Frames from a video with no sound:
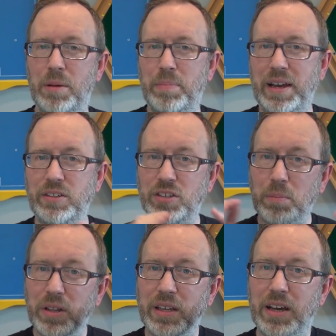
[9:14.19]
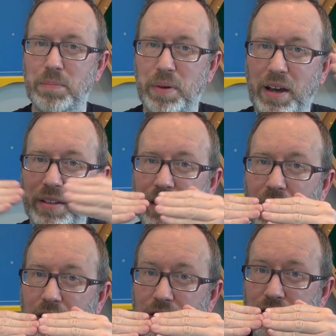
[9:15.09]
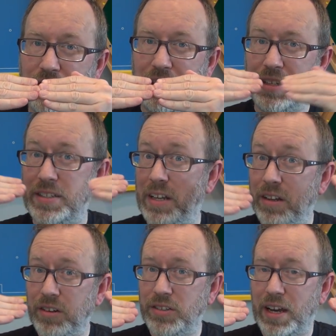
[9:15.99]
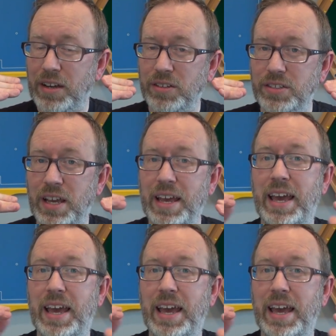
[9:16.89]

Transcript: by doubling up on the colors and the settler tiles,